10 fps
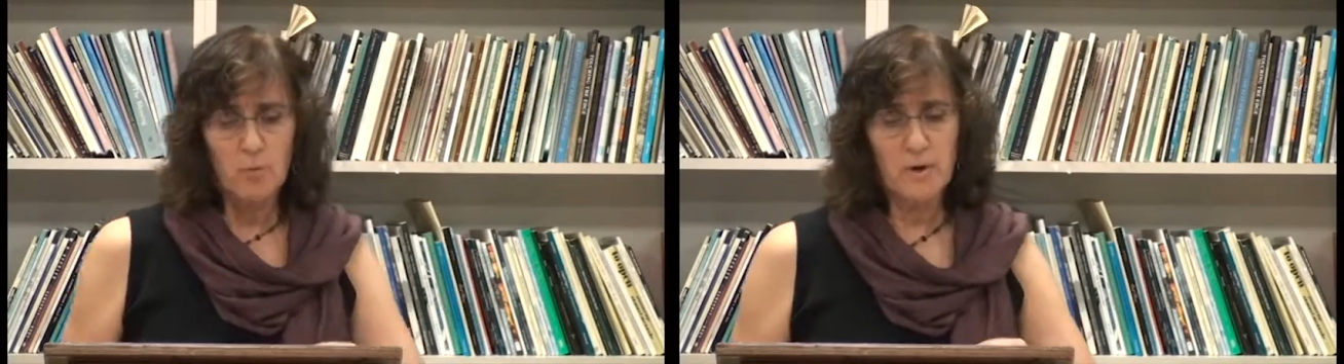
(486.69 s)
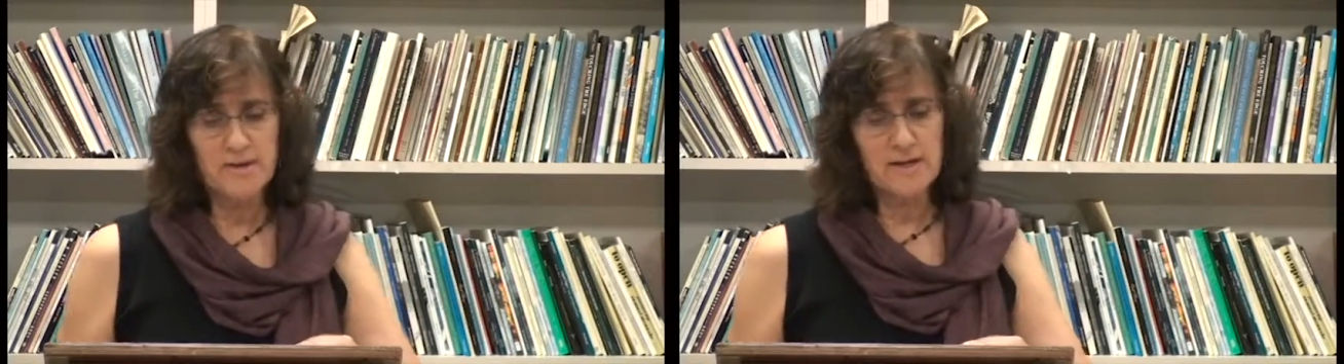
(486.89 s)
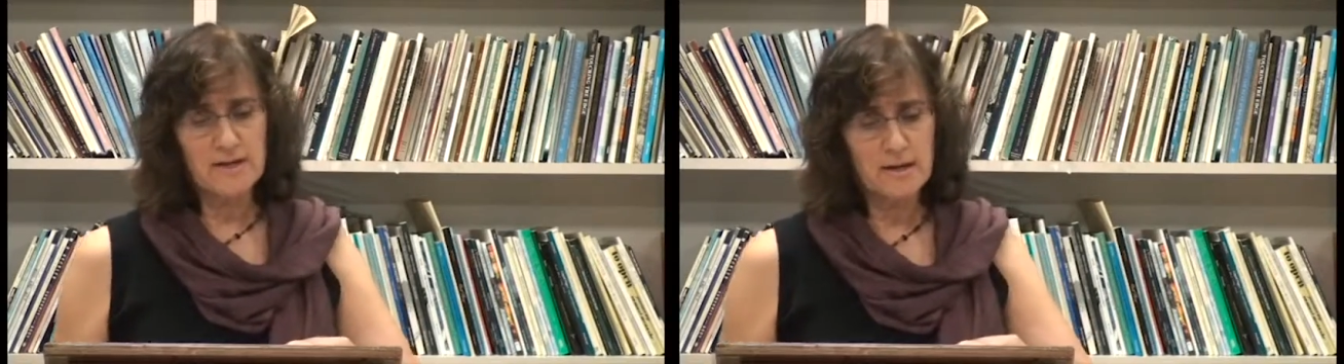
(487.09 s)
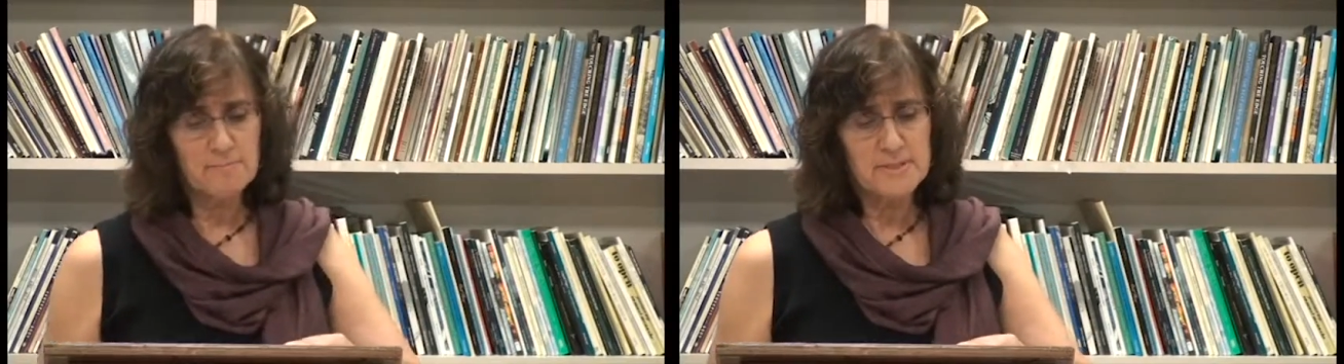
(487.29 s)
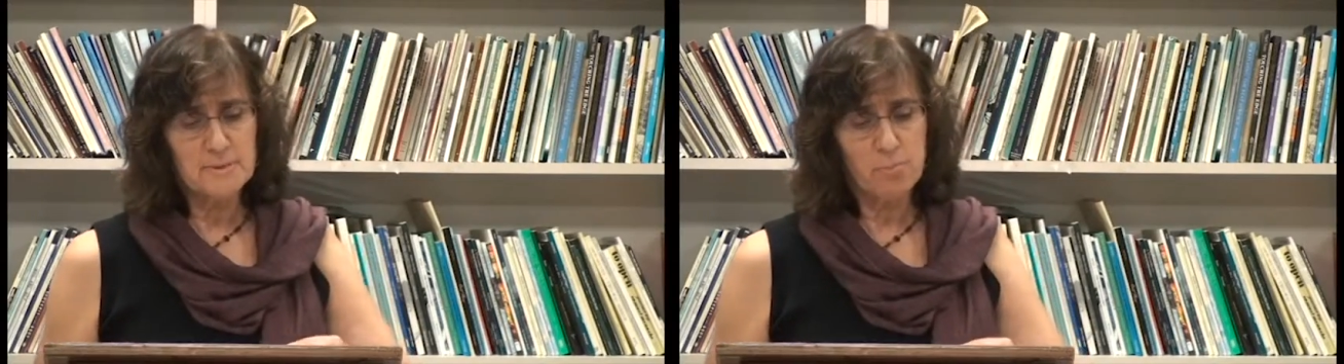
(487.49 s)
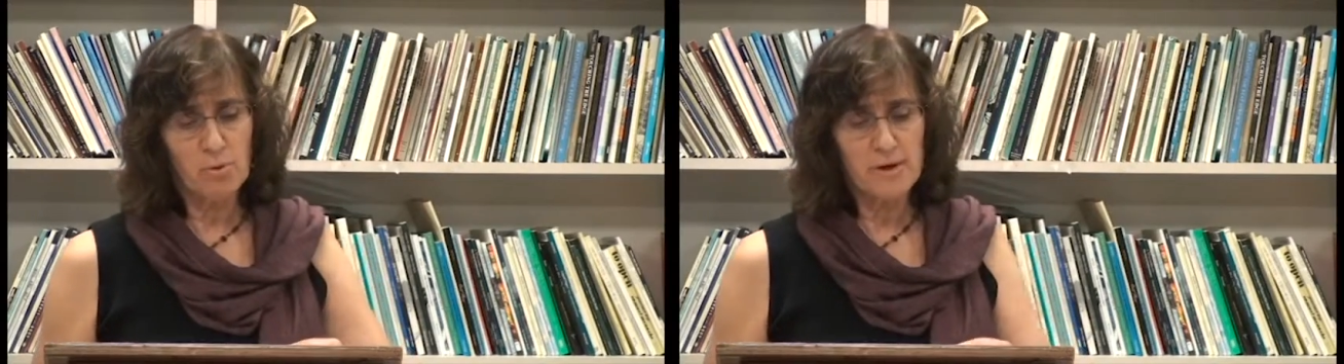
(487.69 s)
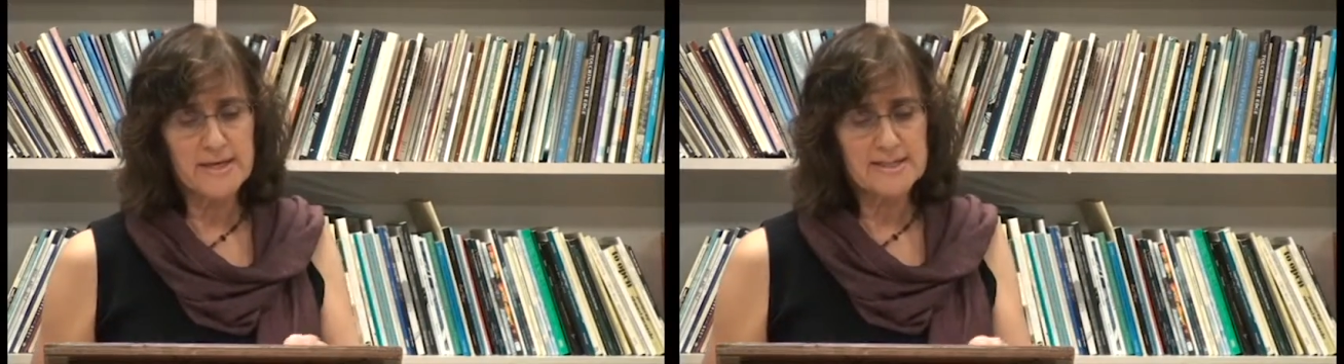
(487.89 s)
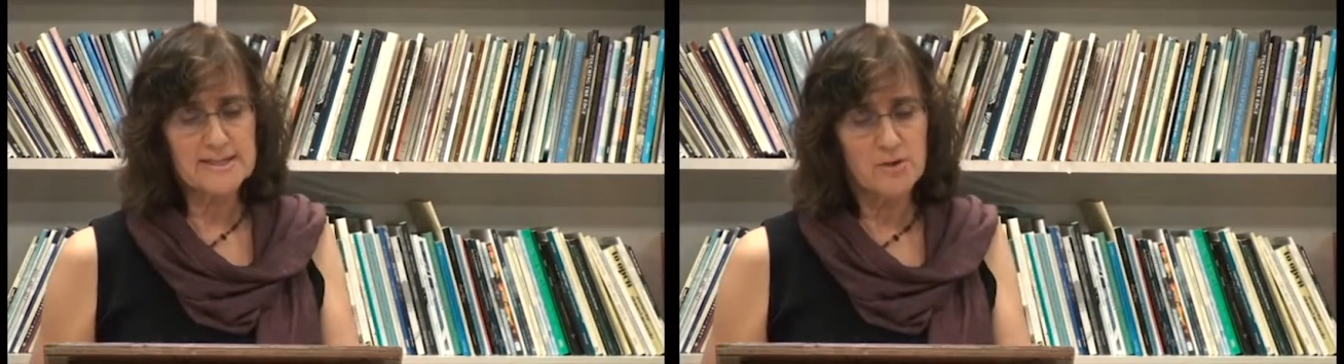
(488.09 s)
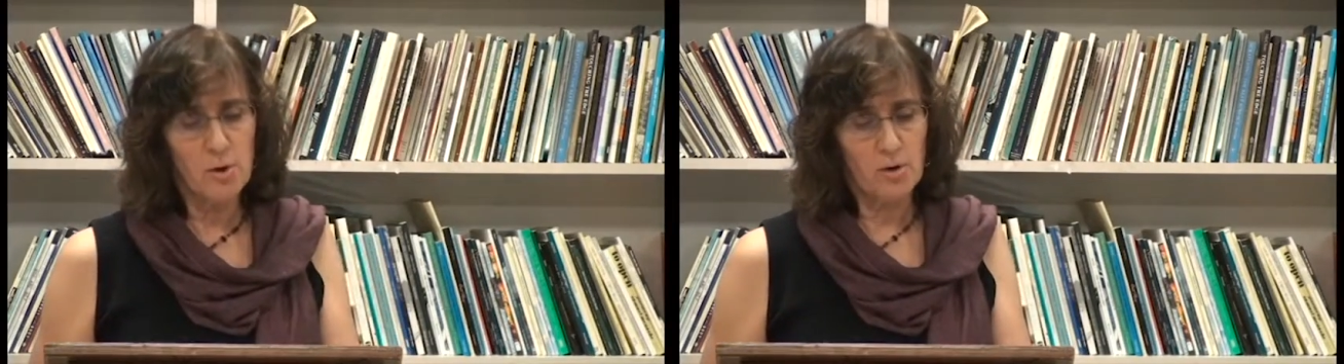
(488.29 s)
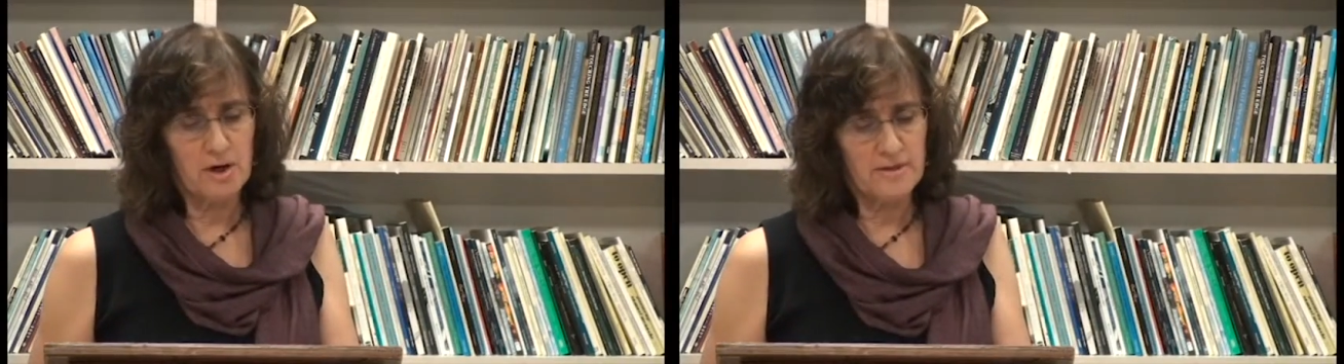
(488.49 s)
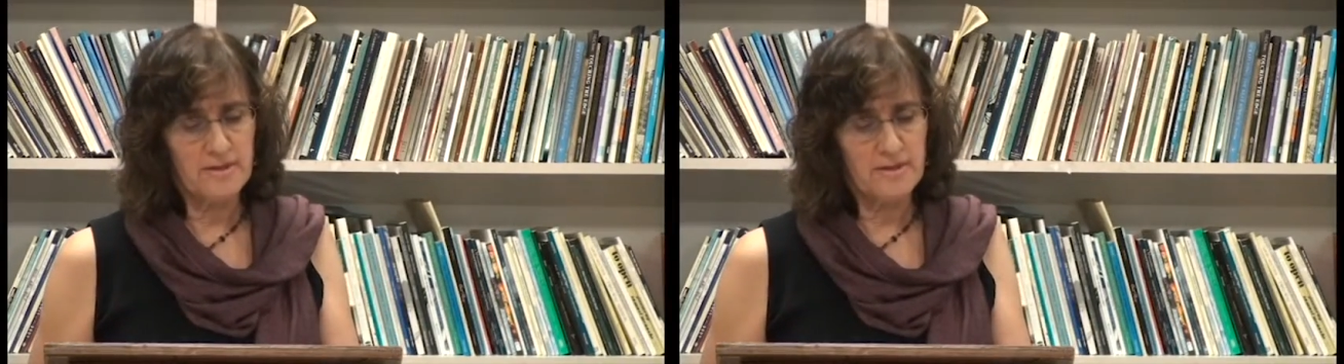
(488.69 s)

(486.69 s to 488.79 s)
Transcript: where the compass points north